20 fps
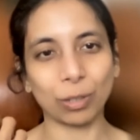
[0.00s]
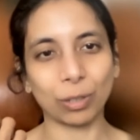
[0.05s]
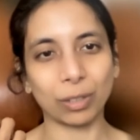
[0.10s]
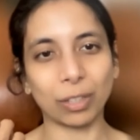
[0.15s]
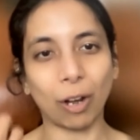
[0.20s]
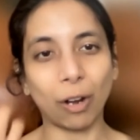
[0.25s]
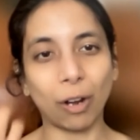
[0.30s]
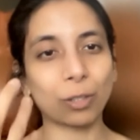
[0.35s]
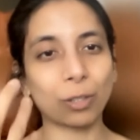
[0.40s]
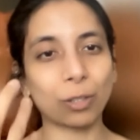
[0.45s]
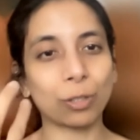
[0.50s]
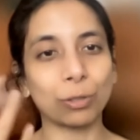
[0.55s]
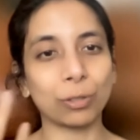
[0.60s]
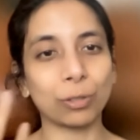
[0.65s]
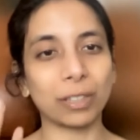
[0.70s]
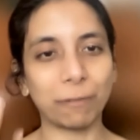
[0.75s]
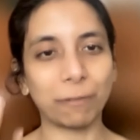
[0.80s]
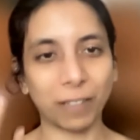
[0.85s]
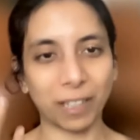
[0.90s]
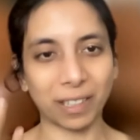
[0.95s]
not too
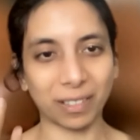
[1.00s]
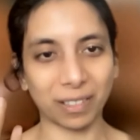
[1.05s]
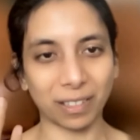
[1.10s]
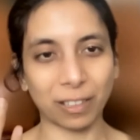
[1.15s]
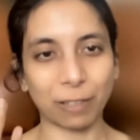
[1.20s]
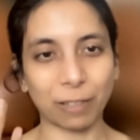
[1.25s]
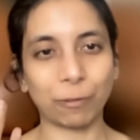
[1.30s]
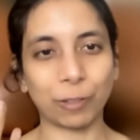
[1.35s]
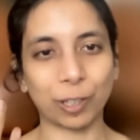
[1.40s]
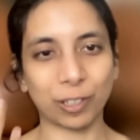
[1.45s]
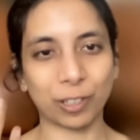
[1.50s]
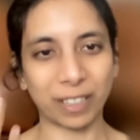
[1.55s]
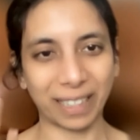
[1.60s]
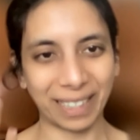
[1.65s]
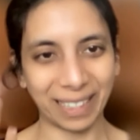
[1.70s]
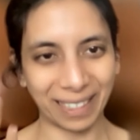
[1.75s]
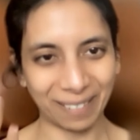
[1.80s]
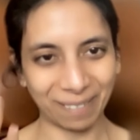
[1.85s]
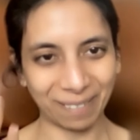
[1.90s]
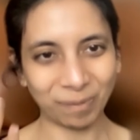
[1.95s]
difficult for
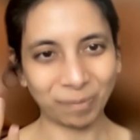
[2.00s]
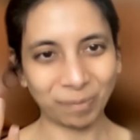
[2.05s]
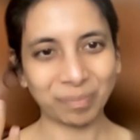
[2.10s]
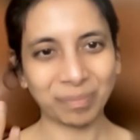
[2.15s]
training,